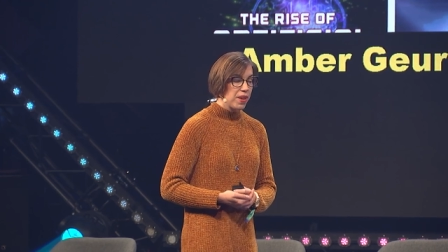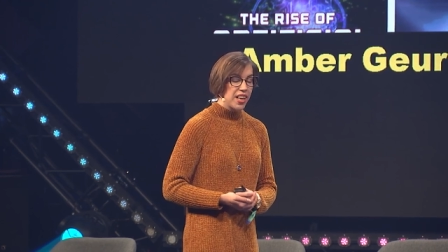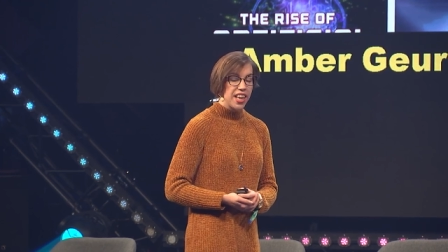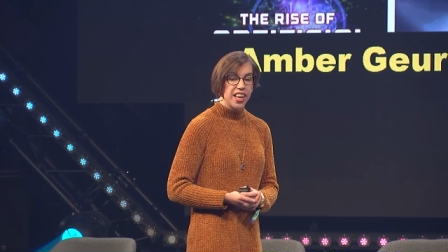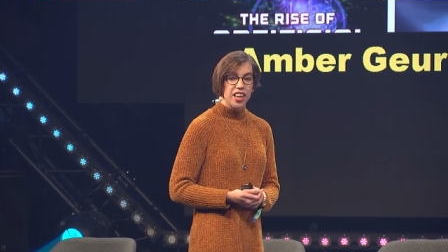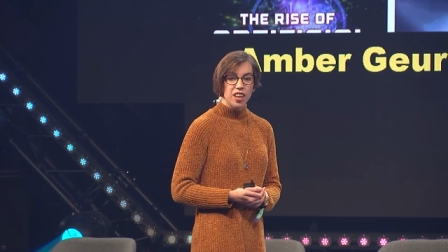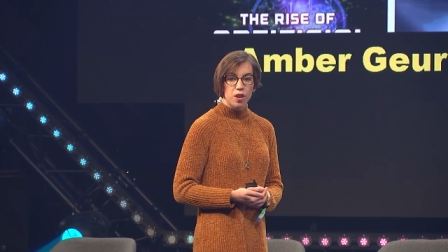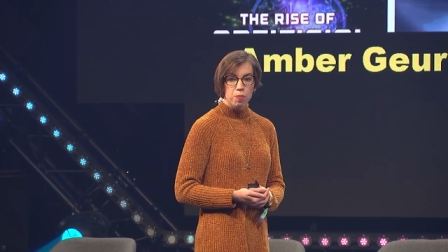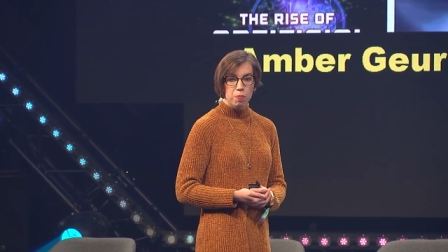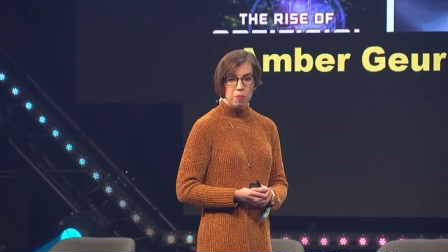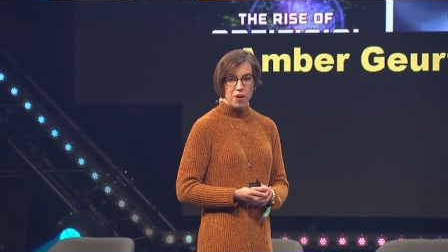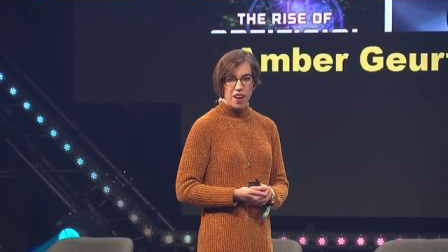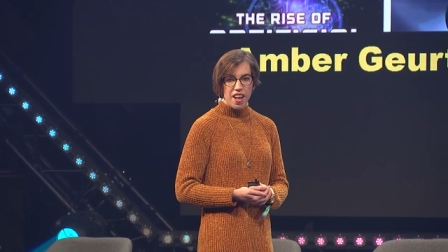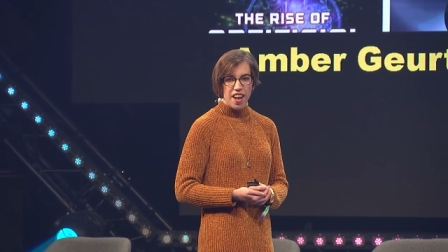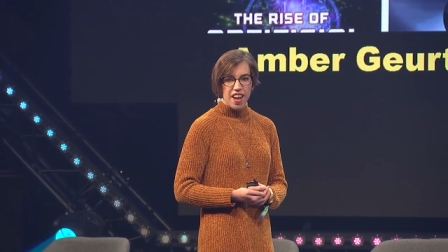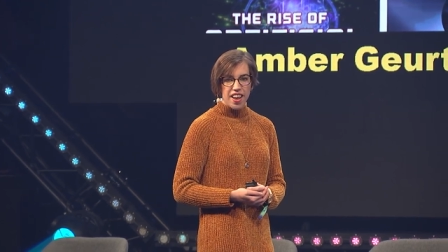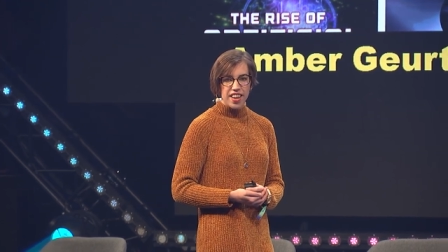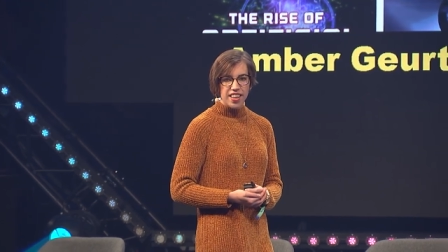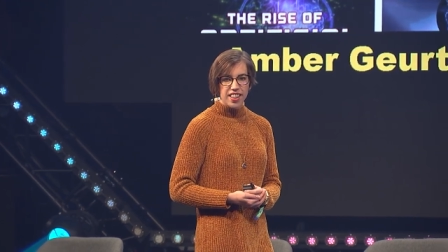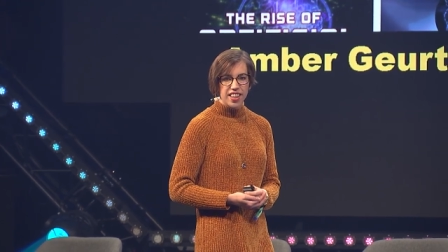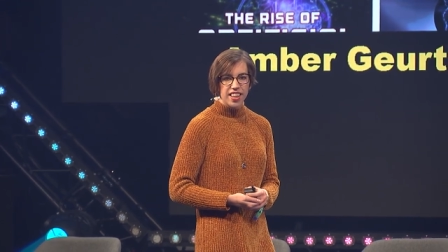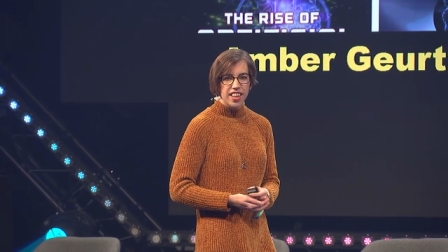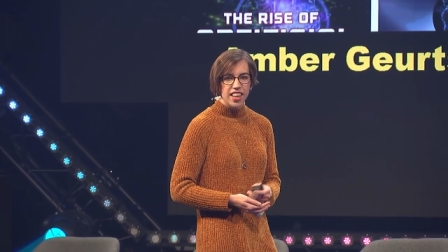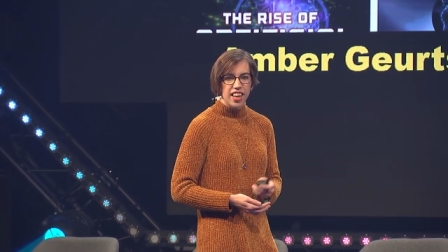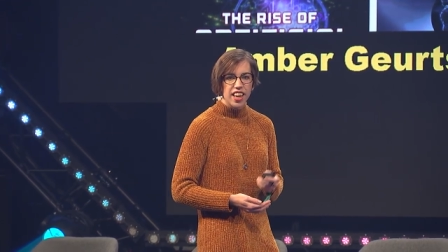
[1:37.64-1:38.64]
being
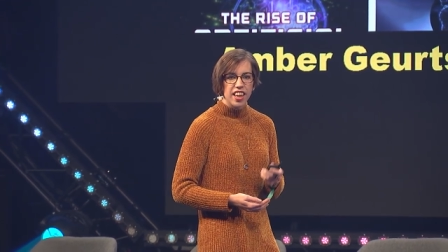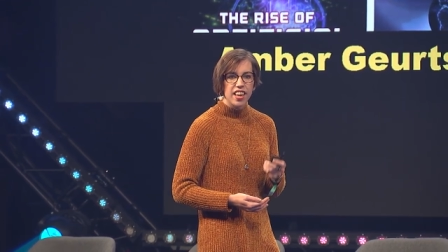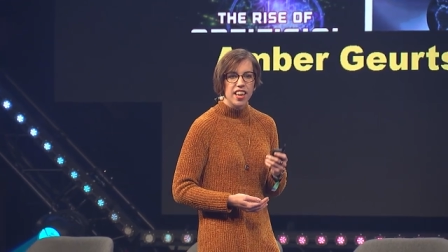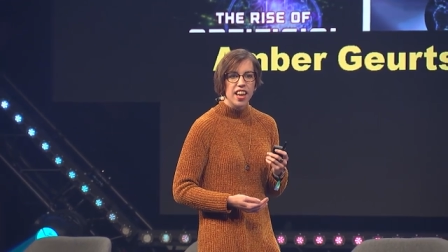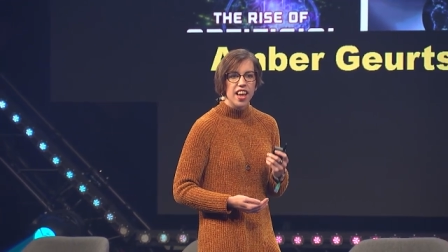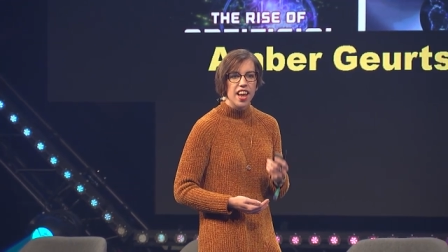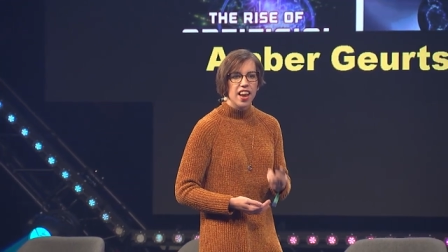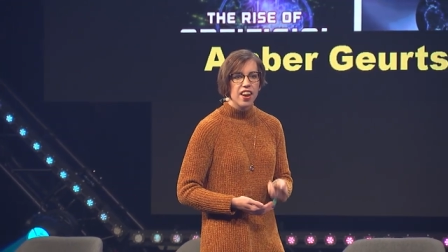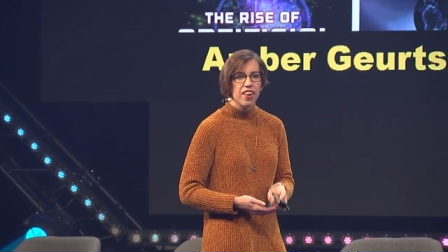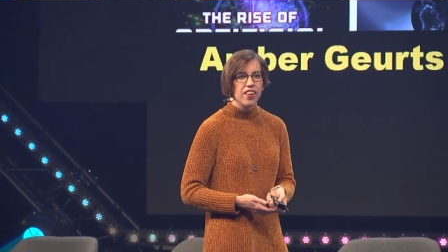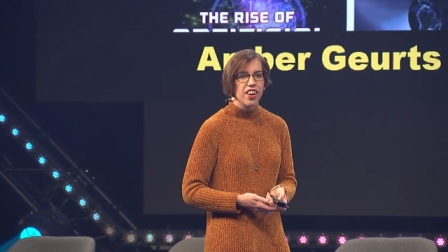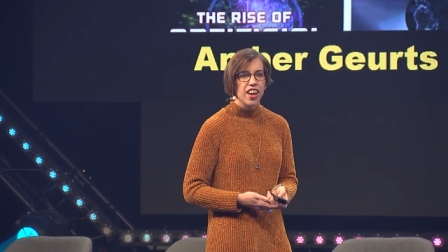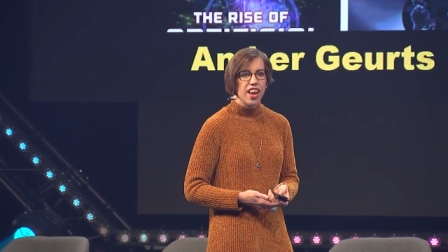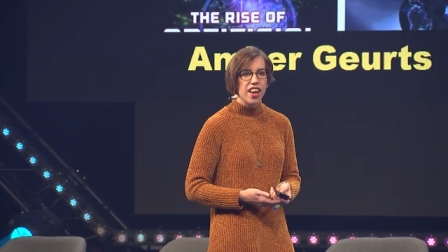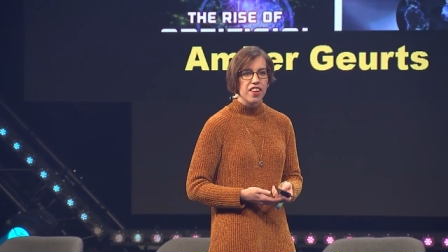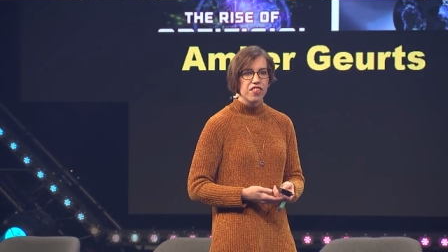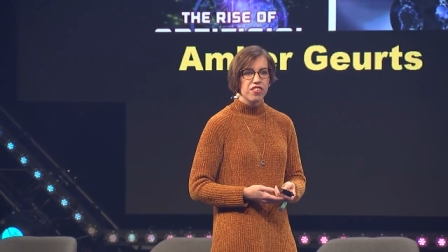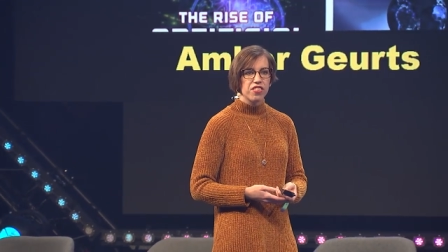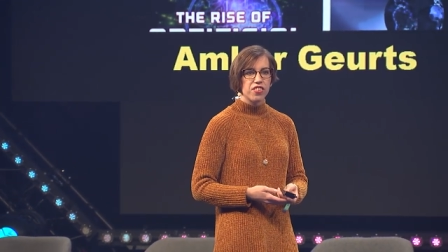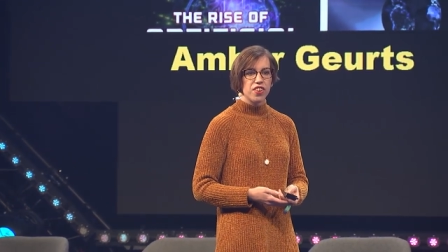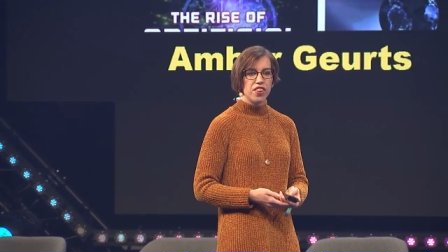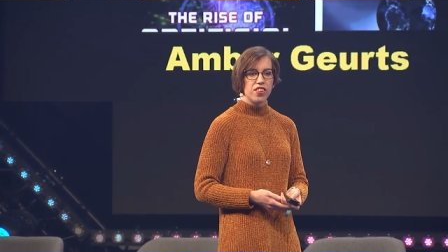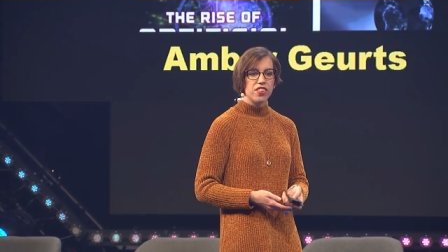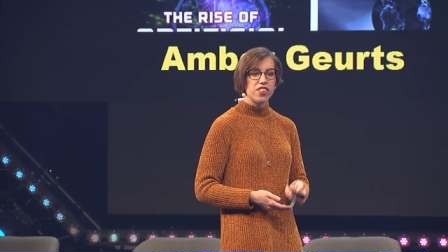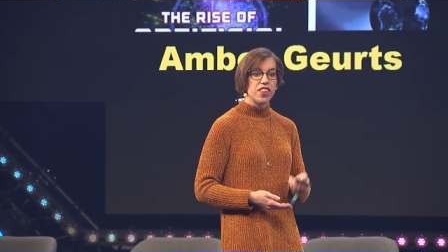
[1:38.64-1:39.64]
applied in
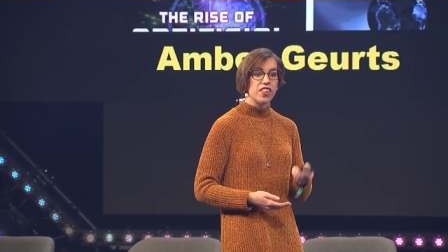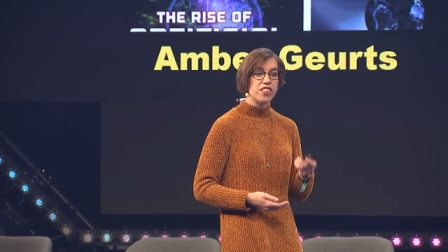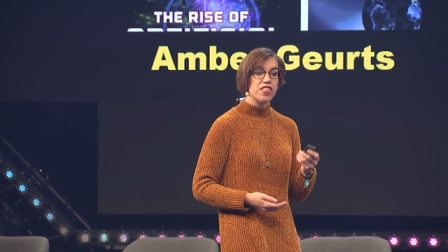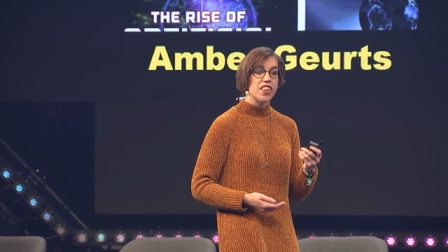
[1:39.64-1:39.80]
areas such